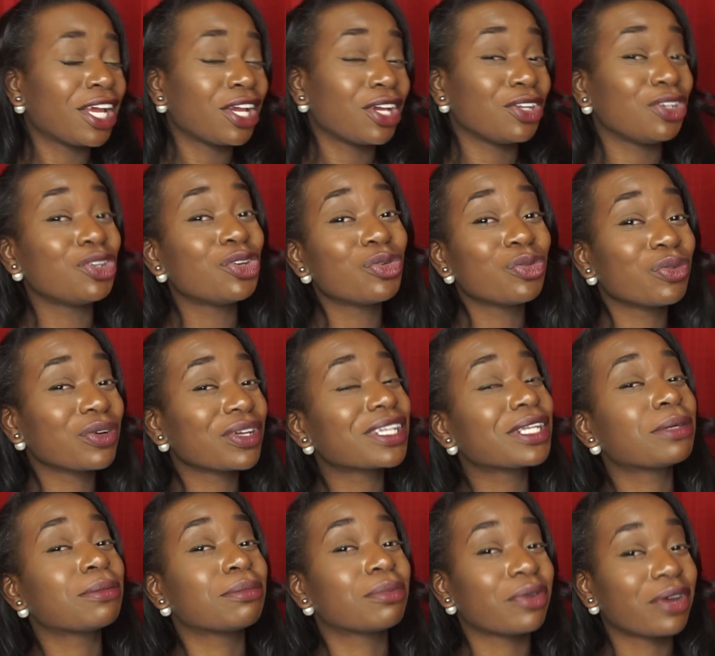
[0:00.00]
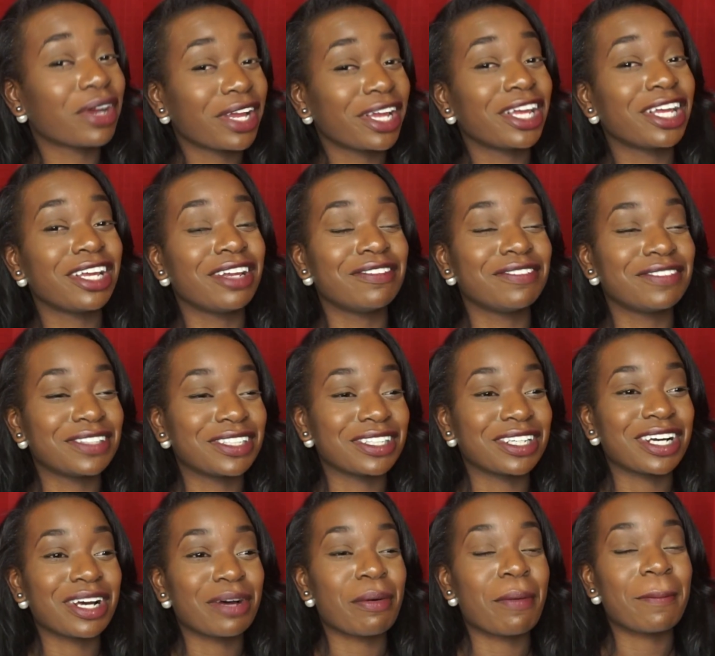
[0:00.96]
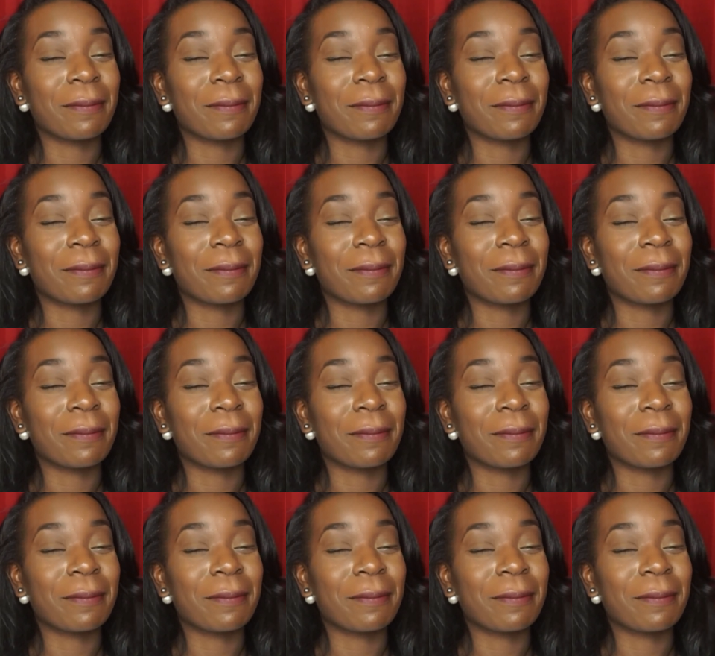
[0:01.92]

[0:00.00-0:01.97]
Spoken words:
you really brave to come